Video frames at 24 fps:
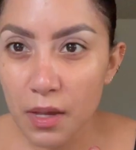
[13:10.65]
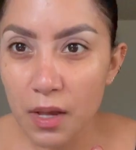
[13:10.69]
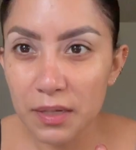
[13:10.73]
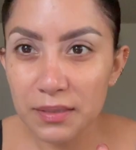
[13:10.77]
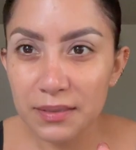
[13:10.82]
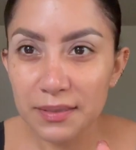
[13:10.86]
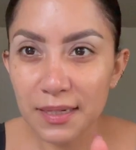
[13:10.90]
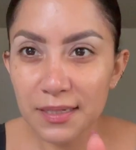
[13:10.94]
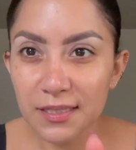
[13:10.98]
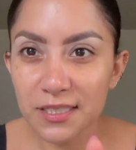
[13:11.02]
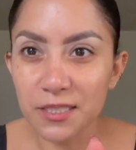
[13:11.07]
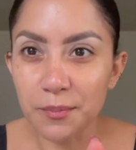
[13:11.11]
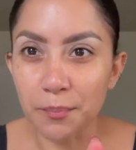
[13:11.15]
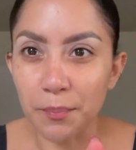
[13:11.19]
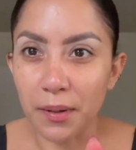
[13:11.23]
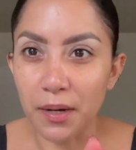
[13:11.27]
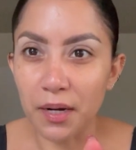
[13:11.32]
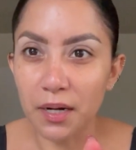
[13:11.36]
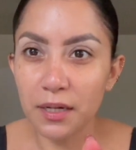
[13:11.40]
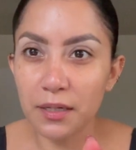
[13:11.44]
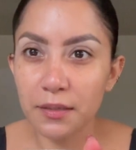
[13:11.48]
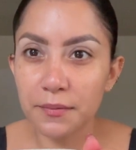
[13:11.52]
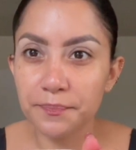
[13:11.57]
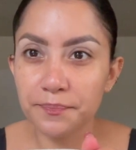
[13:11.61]
Is that a
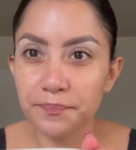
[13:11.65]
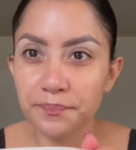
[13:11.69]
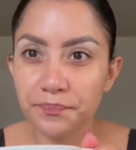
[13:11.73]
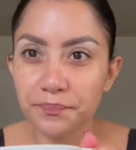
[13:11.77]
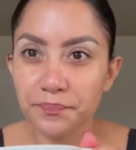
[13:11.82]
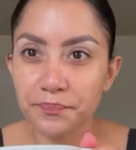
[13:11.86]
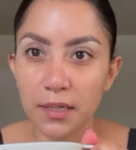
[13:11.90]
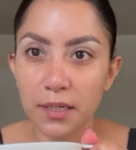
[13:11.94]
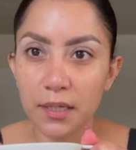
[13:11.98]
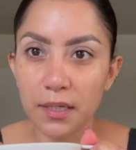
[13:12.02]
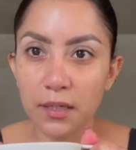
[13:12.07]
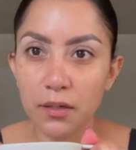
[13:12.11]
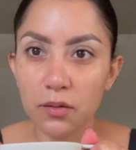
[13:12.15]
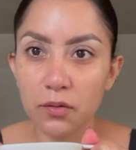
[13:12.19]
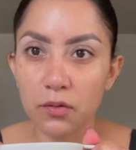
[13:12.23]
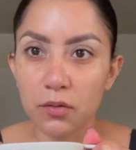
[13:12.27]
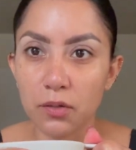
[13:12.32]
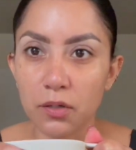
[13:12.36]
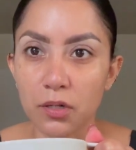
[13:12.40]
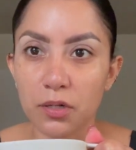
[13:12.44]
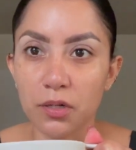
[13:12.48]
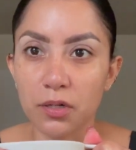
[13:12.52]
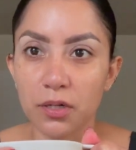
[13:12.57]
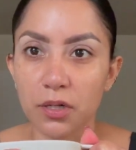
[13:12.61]
spa? Ew.
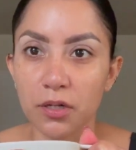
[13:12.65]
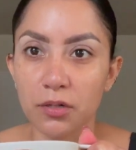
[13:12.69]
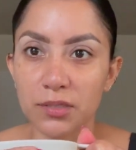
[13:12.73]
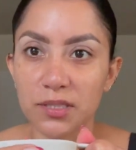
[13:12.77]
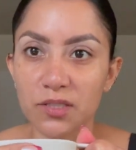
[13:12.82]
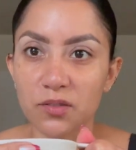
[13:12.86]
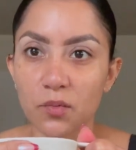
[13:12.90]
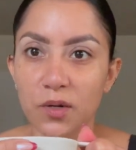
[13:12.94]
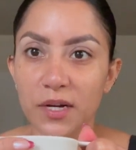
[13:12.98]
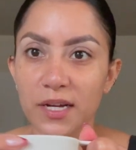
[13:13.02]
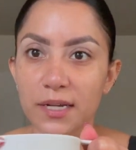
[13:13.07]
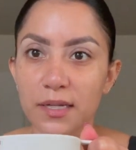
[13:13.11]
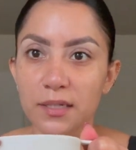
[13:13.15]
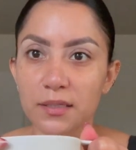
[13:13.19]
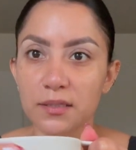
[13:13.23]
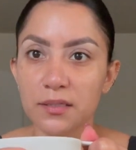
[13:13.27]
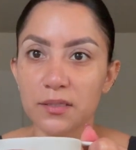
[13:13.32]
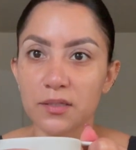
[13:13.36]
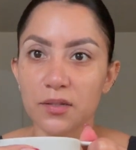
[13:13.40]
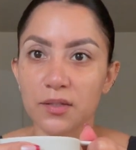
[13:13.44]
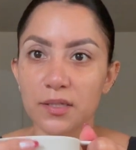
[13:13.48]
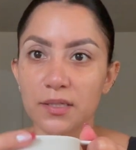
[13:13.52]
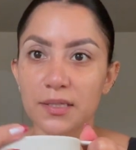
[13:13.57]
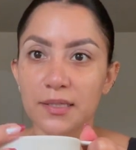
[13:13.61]
Oh no, it's wet.
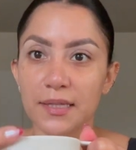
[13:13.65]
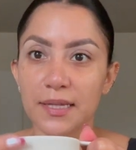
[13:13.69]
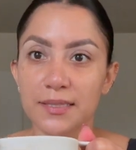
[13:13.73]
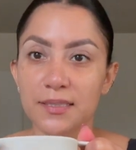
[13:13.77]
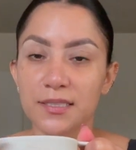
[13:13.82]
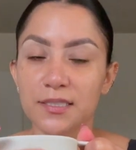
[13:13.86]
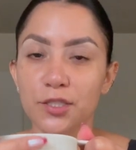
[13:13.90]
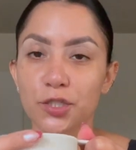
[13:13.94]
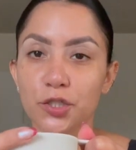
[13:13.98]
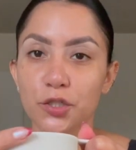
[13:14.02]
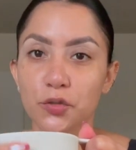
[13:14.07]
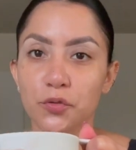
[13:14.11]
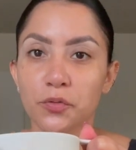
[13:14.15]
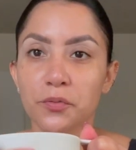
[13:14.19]
So that's new.